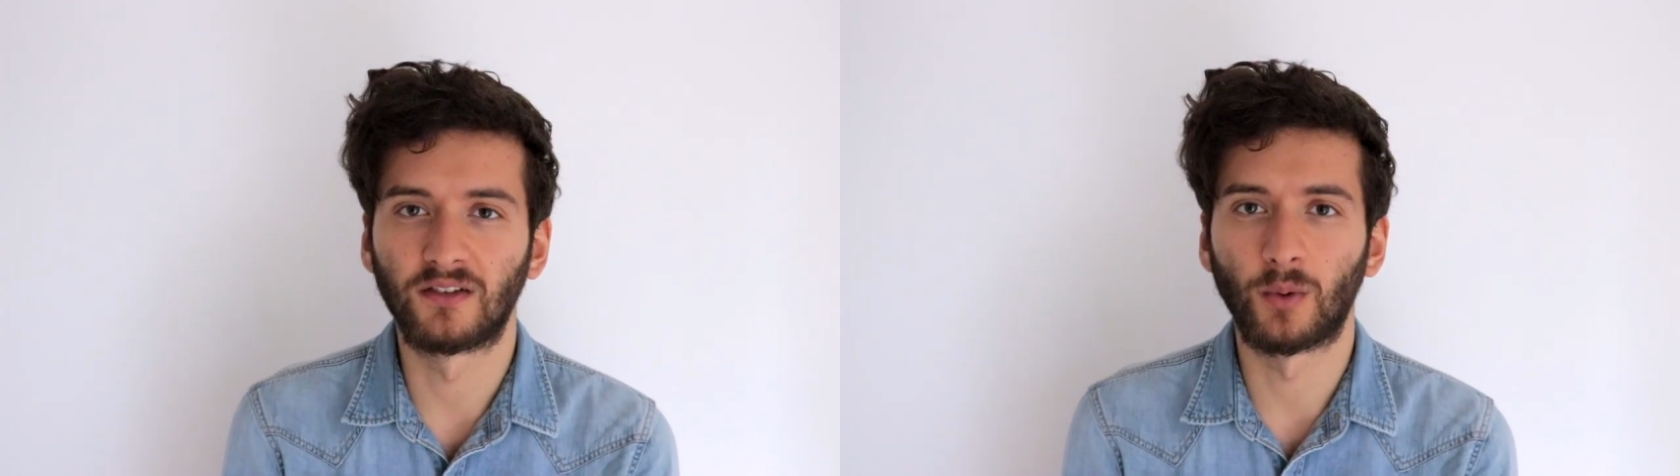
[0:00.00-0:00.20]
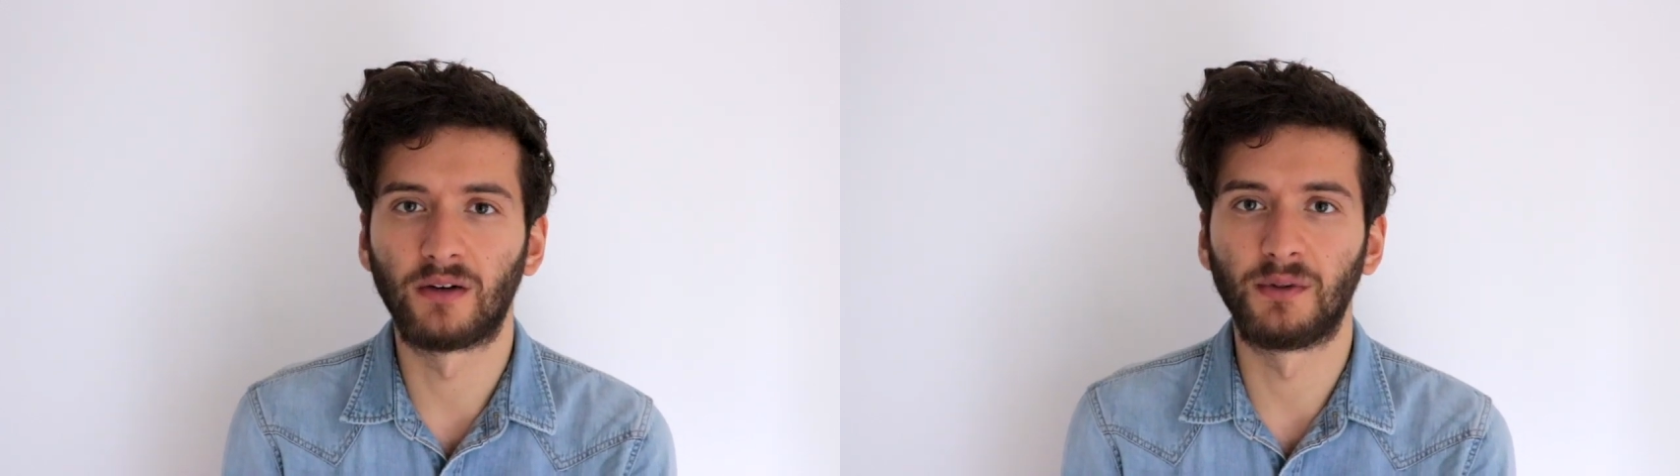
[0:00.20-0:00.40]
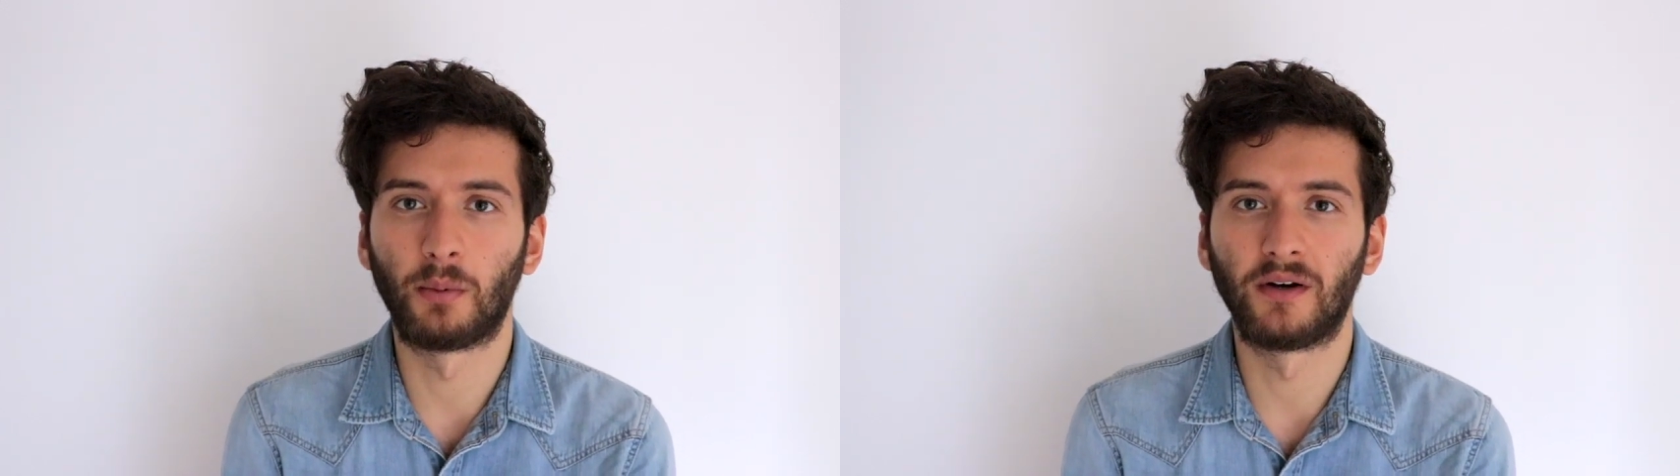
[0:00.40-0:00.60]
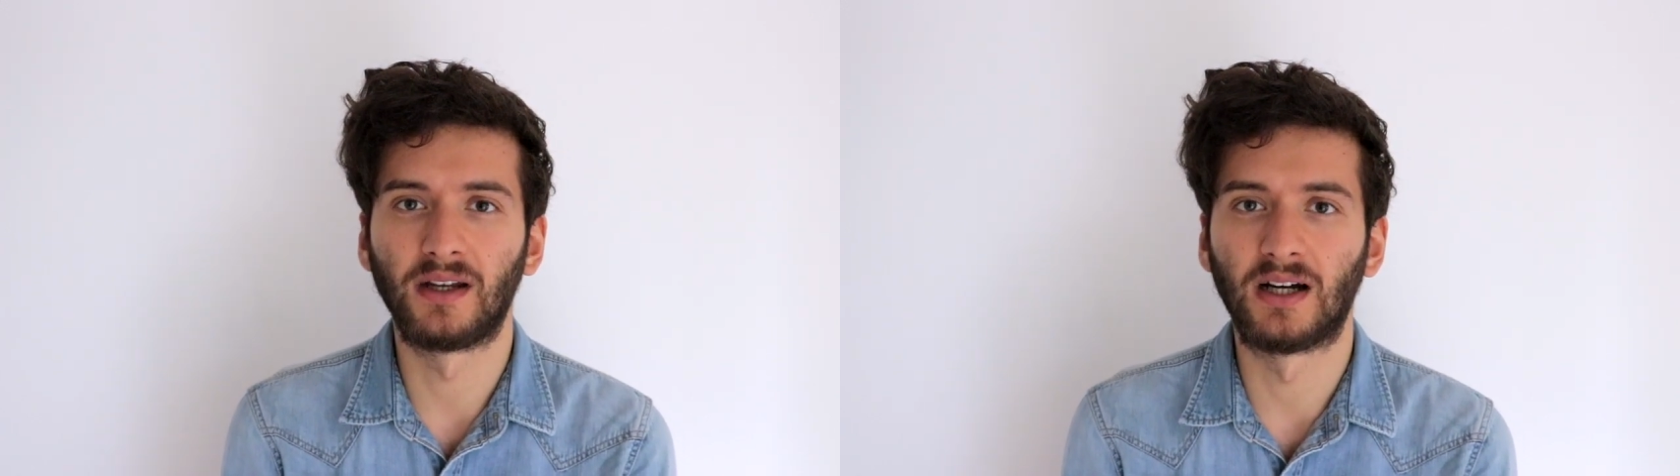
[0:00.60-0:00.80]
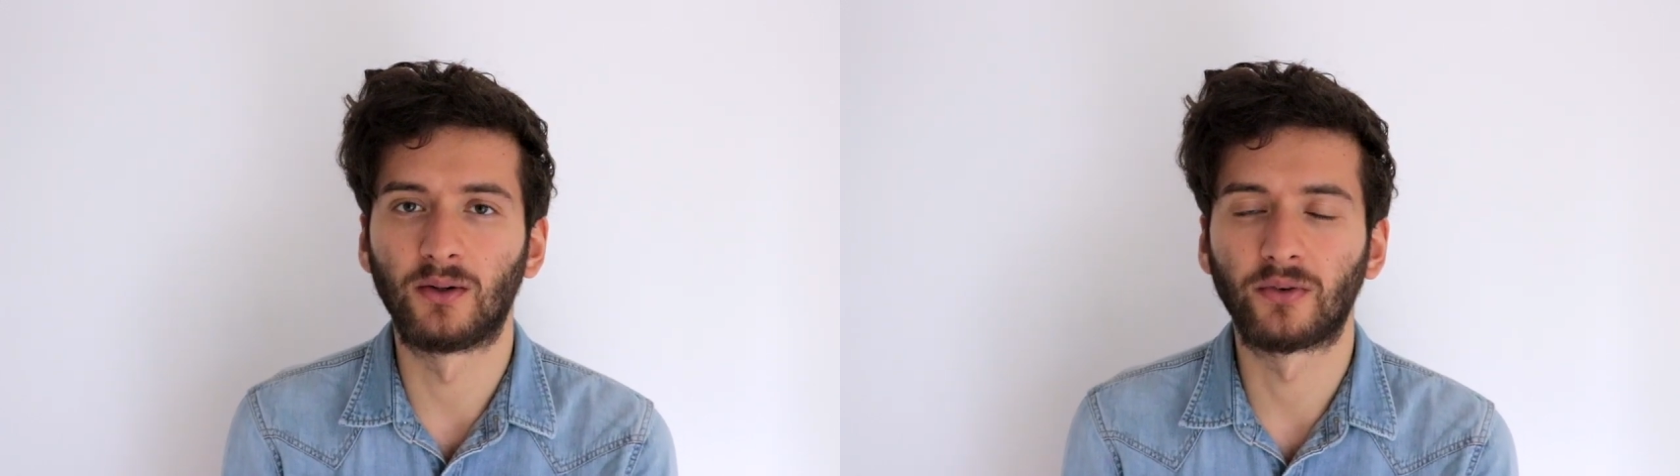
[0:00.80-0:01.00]
to
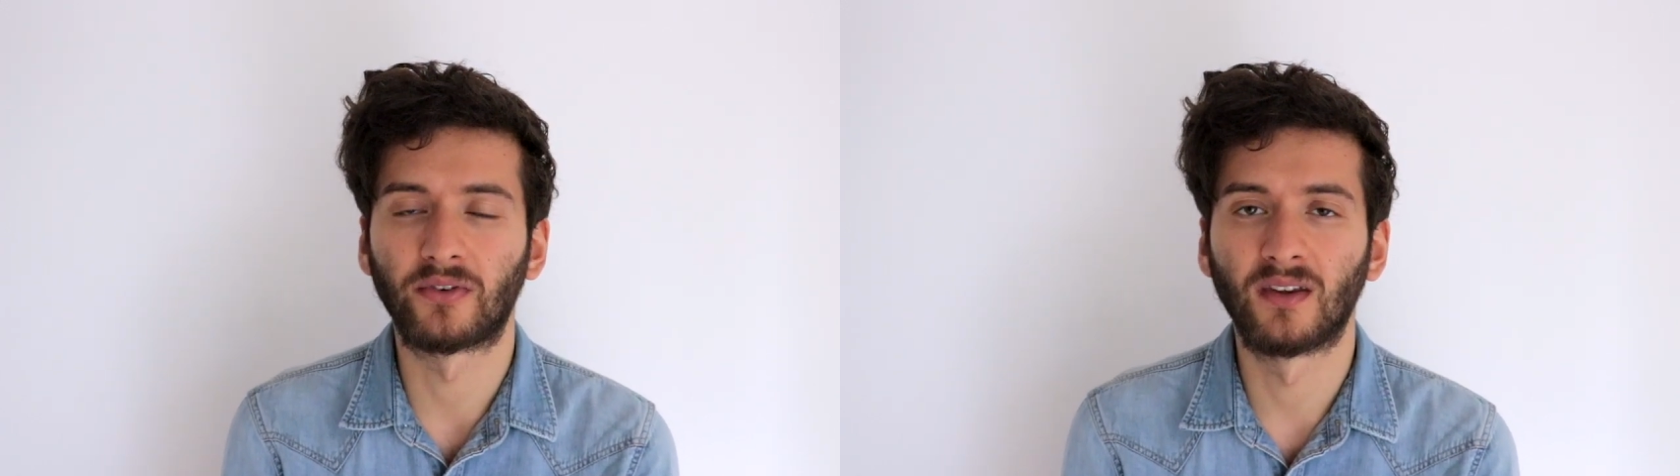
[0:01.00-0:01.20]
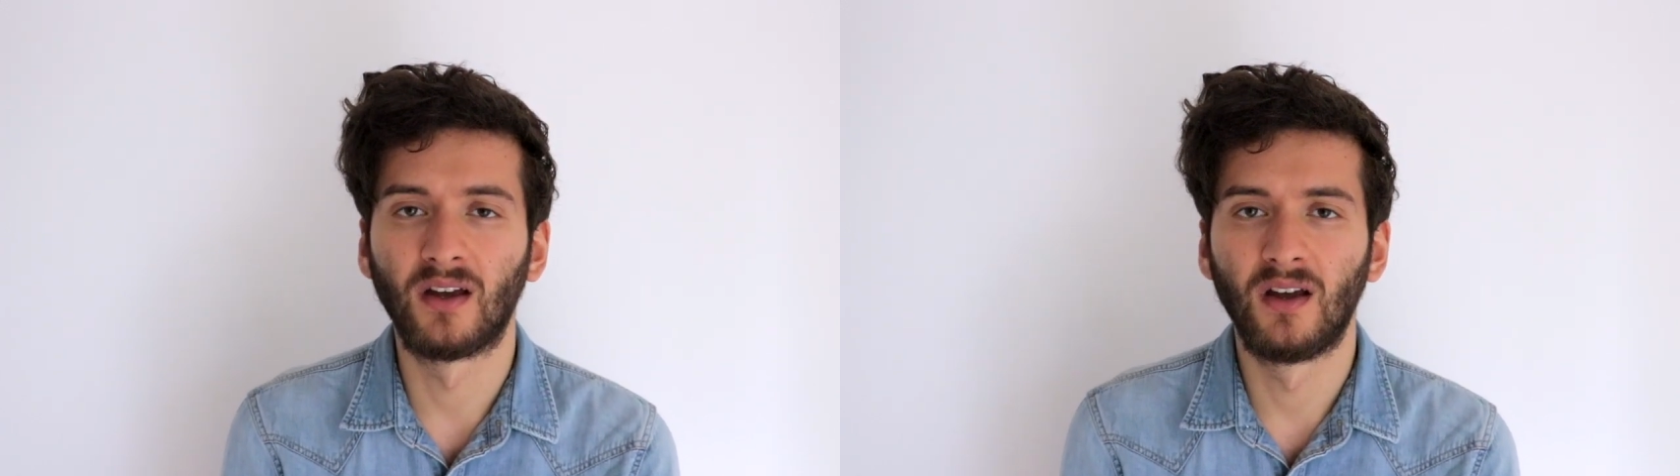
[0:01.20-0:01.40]
everybody else.